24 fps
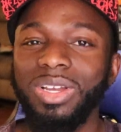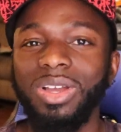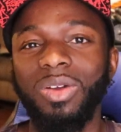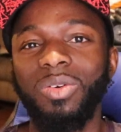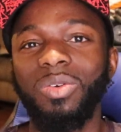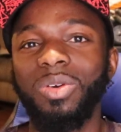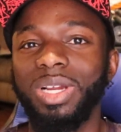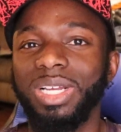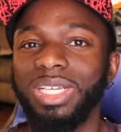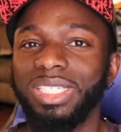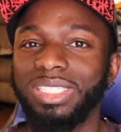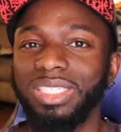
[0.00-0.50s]

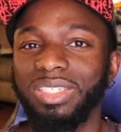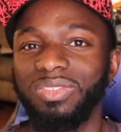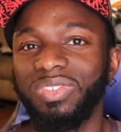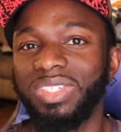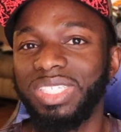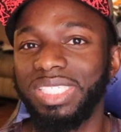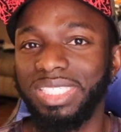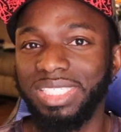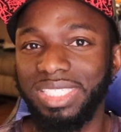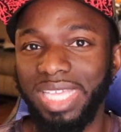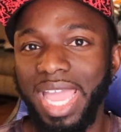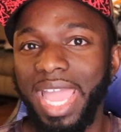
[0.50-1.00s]
Whereas if
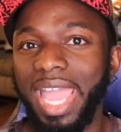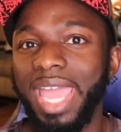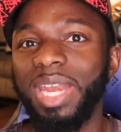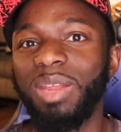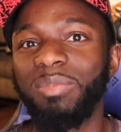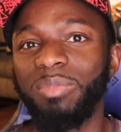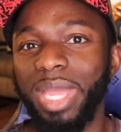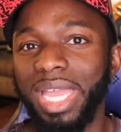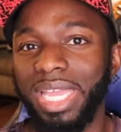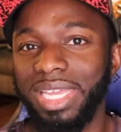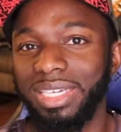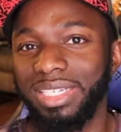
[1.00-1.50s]
it's
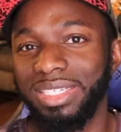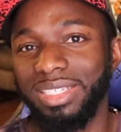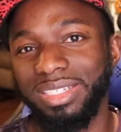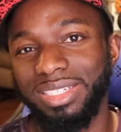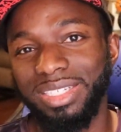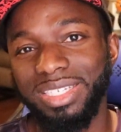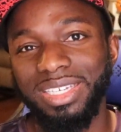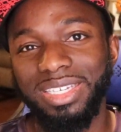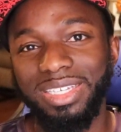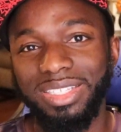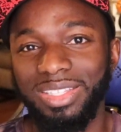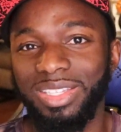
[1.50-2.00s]
animated,
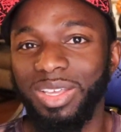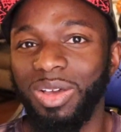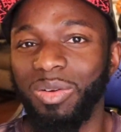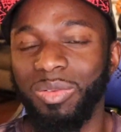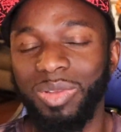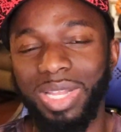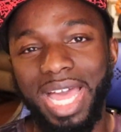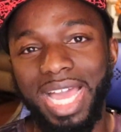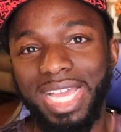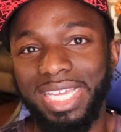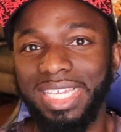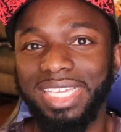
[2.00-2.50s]
they'll
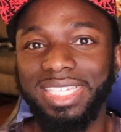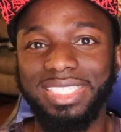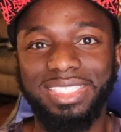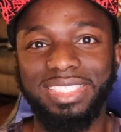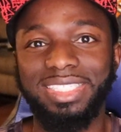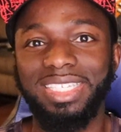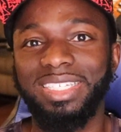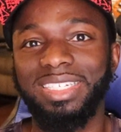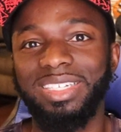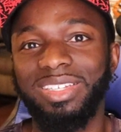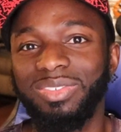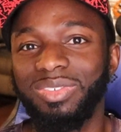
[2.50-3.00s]
like
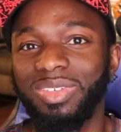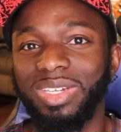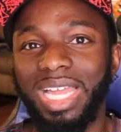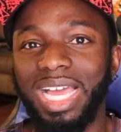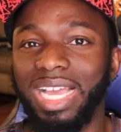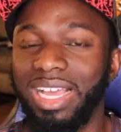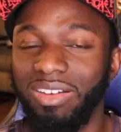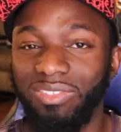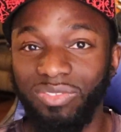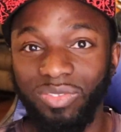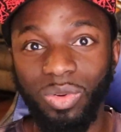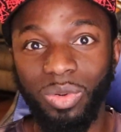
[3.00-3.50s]
extend it for
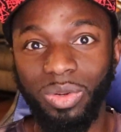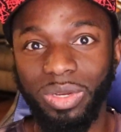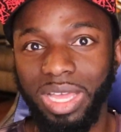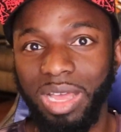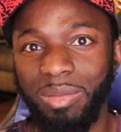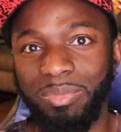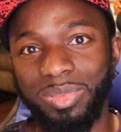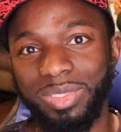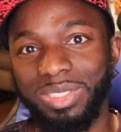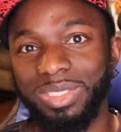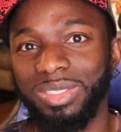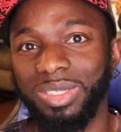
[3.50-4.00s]
like a full
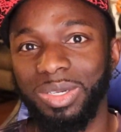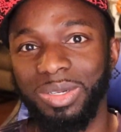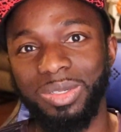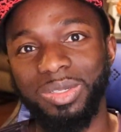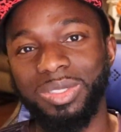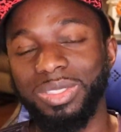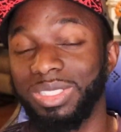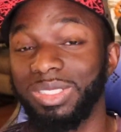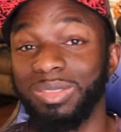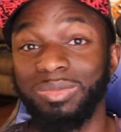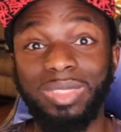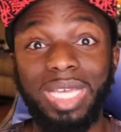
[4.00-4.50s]
episode
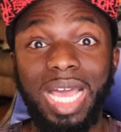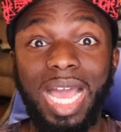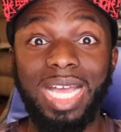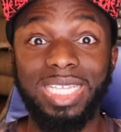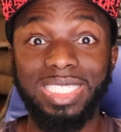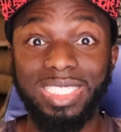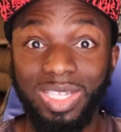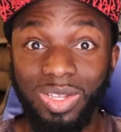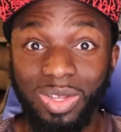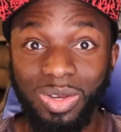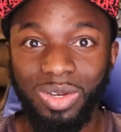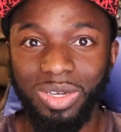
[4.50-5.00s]
or
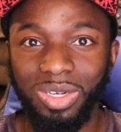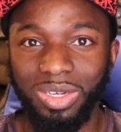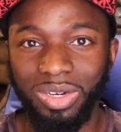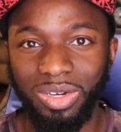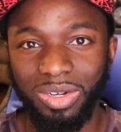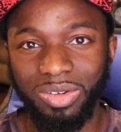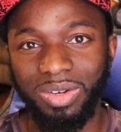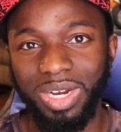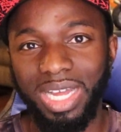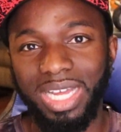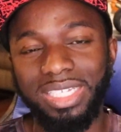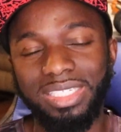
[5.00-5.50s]
sometimes longer,
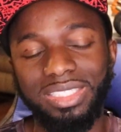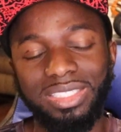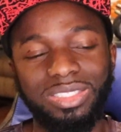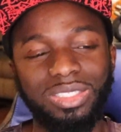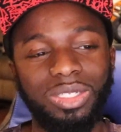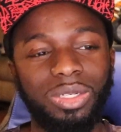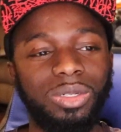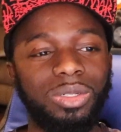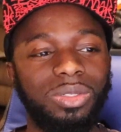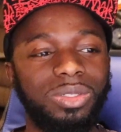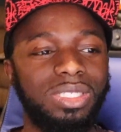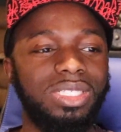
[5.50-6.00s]
right?
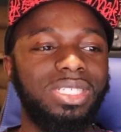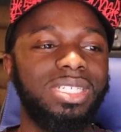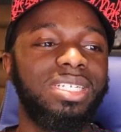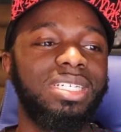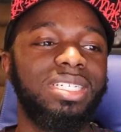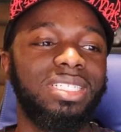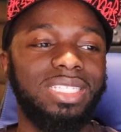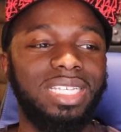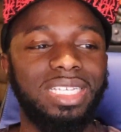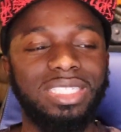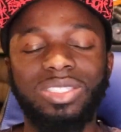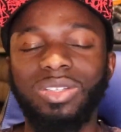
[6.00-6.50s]
So
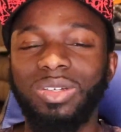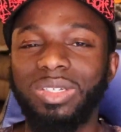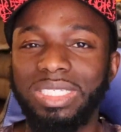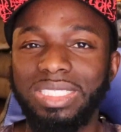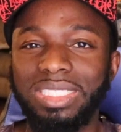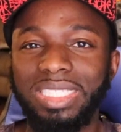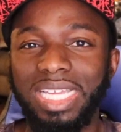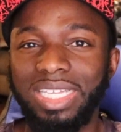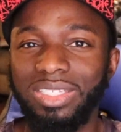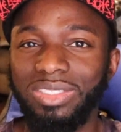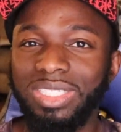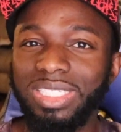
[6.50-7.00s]
that's the only
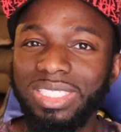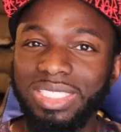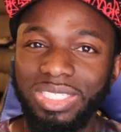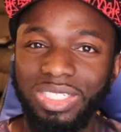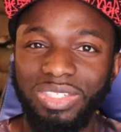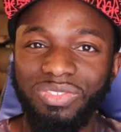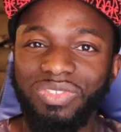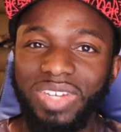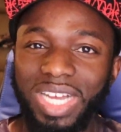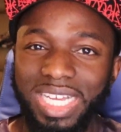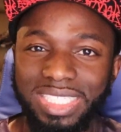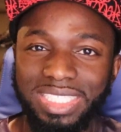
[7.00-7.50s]
thing. You get to the
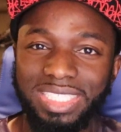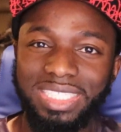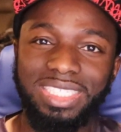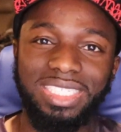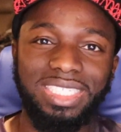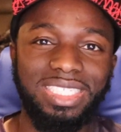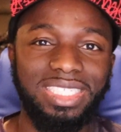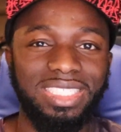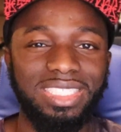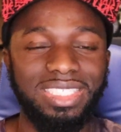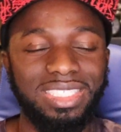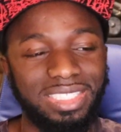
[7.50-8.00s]
fight
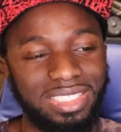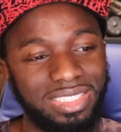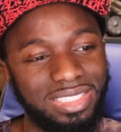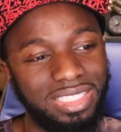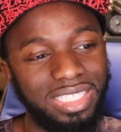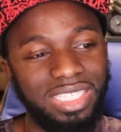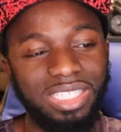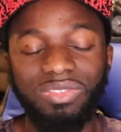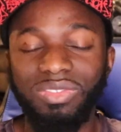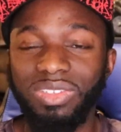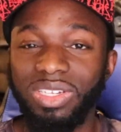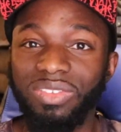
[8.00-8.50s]
scenes, and
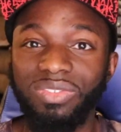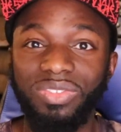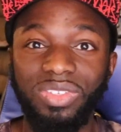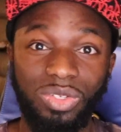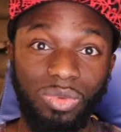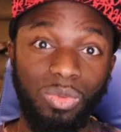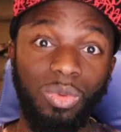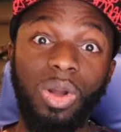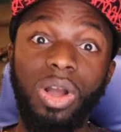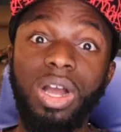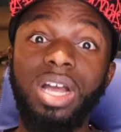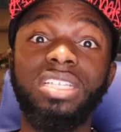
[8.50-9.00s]
even if it
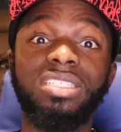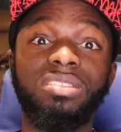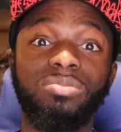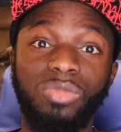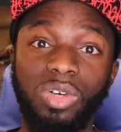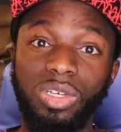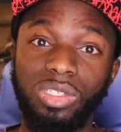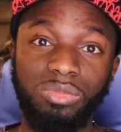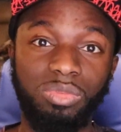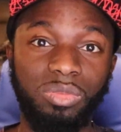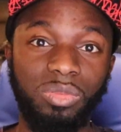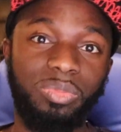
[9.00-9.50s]
was
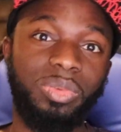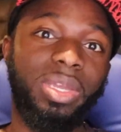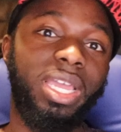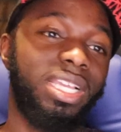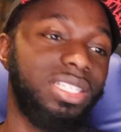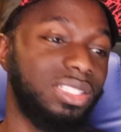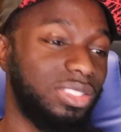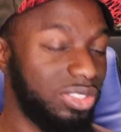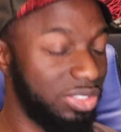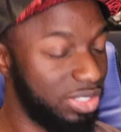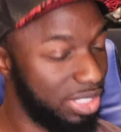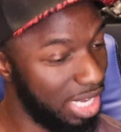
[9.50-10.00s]
multiple
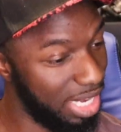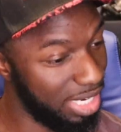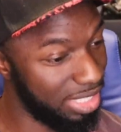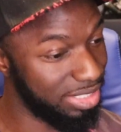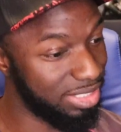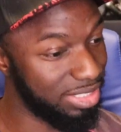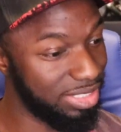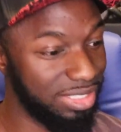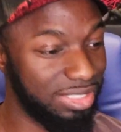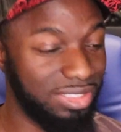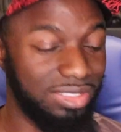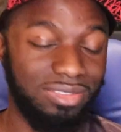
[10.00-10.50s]
pages, you kind of
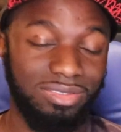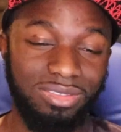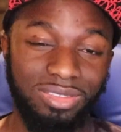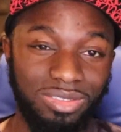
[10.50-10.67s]
just,